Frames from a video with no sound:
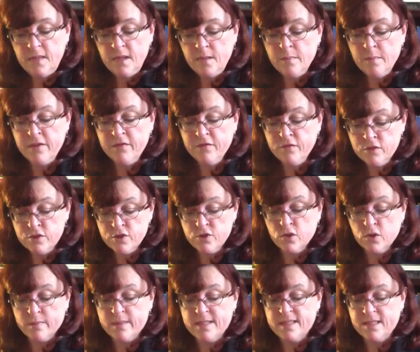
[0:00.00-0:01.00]
"My first
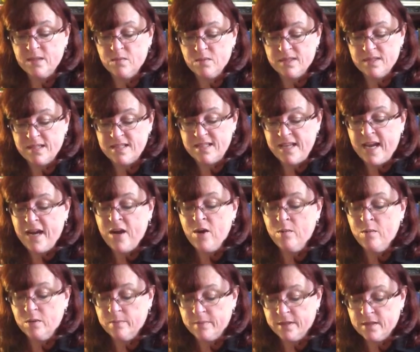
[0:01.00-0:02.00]
storm at sea was a
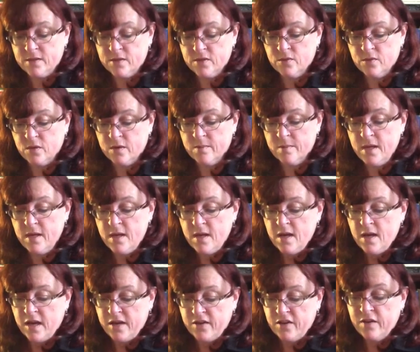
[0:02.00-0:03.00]
terrible big storm.
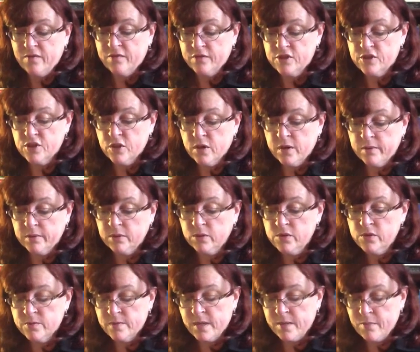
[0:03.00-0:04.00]
I thought for sure I would
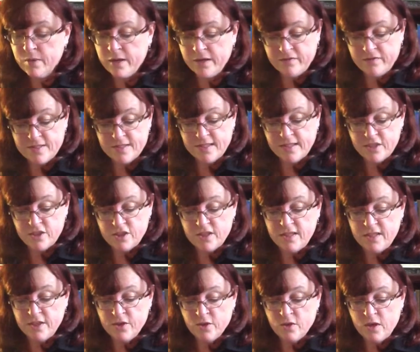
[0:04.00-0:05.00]
lose my breakfast, lunch, and
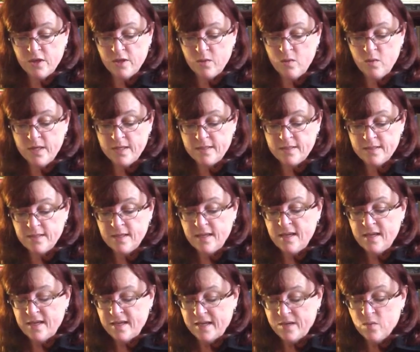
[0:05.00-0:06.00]
dinner all at once.
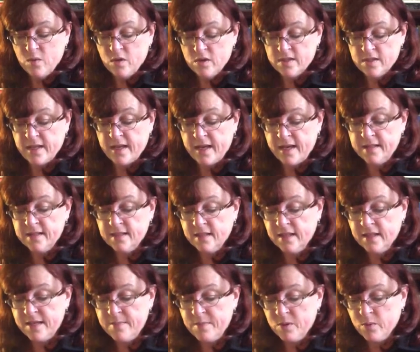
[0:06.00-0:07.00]
And worse, I had to
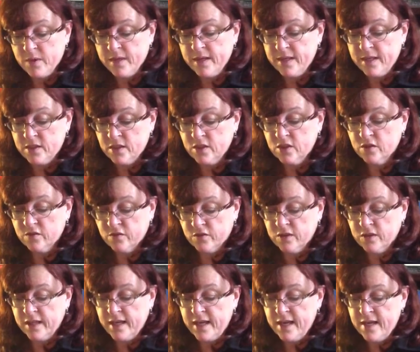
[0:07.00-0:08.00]
climb the rigging to look for
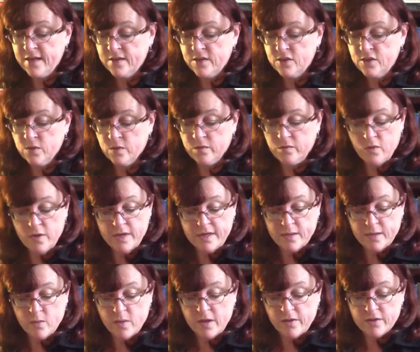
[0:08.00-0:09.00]
land to avoid
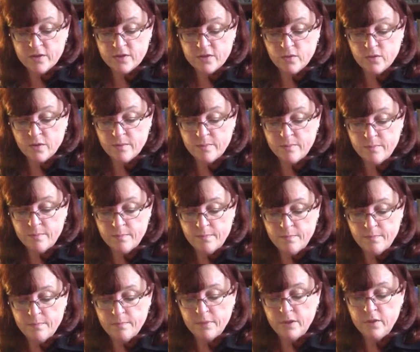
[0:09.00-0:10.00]
it while the storm
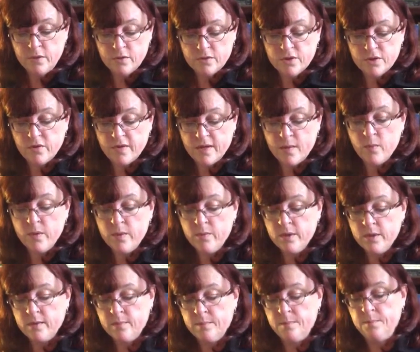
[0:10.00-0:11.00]
blew so that we
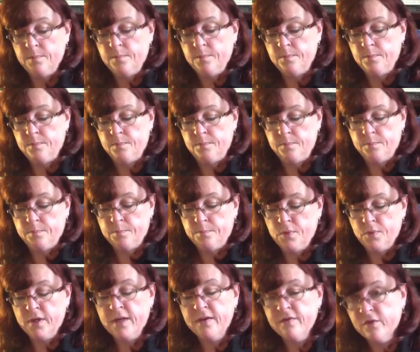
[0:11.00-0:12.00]
would
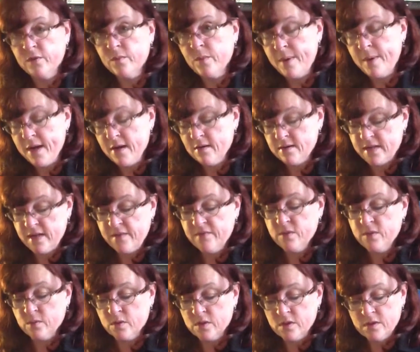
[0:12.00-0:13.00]
put in for repairs
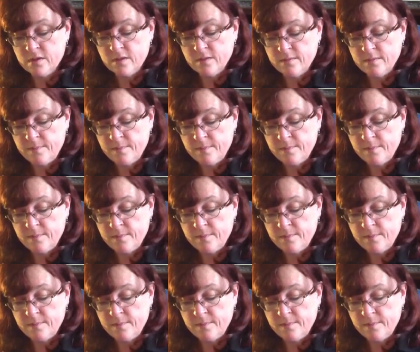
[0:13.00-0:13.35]
afterwards.